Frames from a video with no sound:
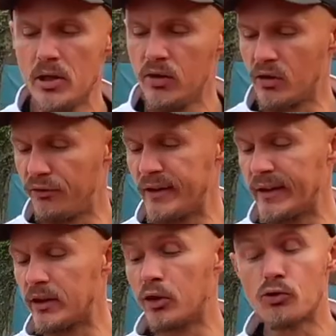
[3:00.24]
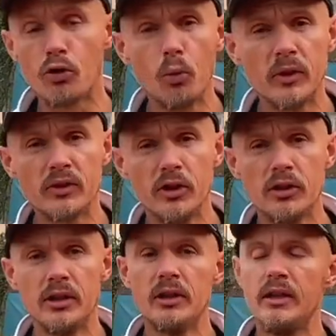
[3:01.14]
so I felt like the control was
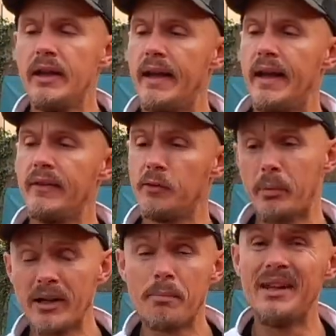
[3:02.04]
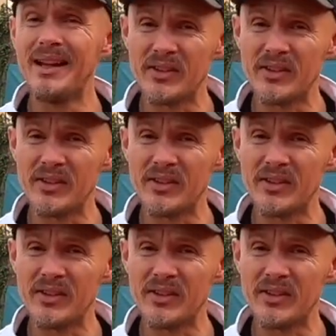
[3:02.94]
good, despite it being a